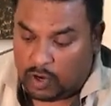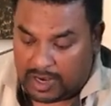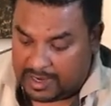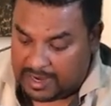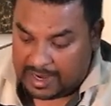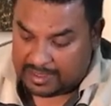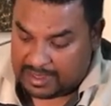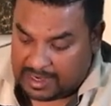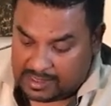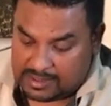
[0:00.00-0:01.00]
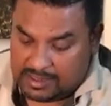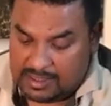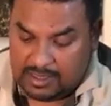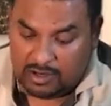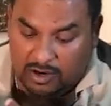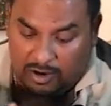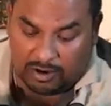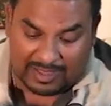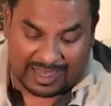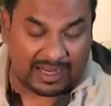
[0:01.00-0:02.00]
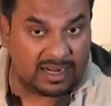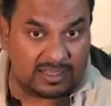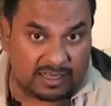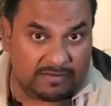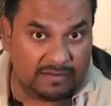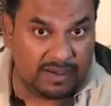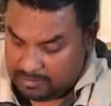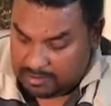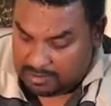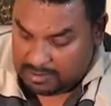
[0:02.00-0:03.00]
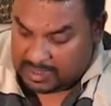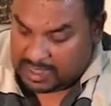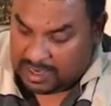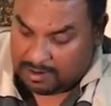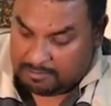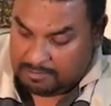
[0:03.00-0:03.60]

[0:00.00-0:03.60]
wallet, anything else, all of that kind of stuff. The